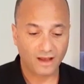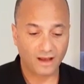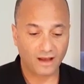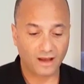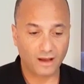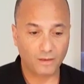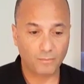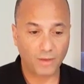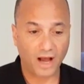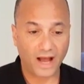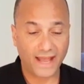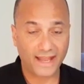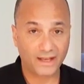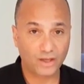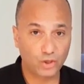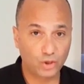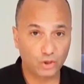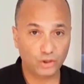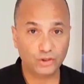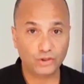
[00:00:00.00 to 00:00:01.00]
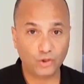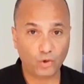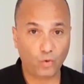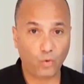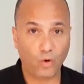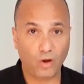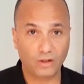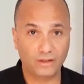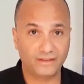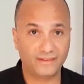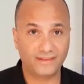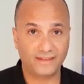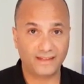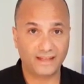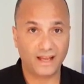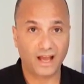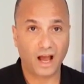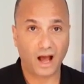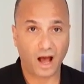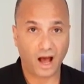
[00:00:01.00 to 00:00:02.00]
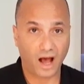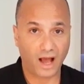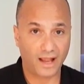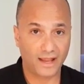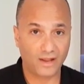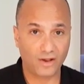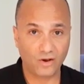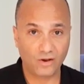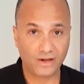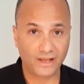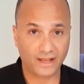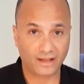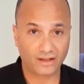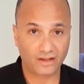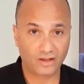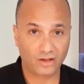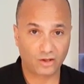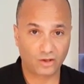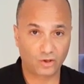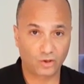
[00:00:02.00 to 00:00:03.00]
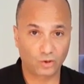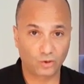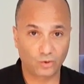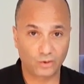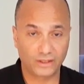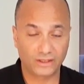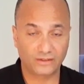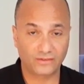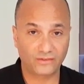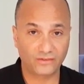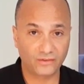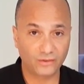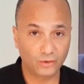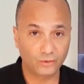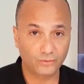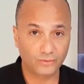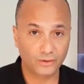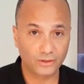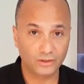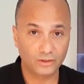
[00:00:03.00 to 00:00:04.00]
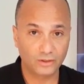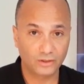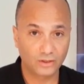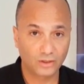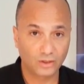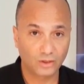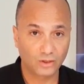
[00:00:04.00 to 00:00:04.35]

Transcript: A good quality ionic colloidal silver,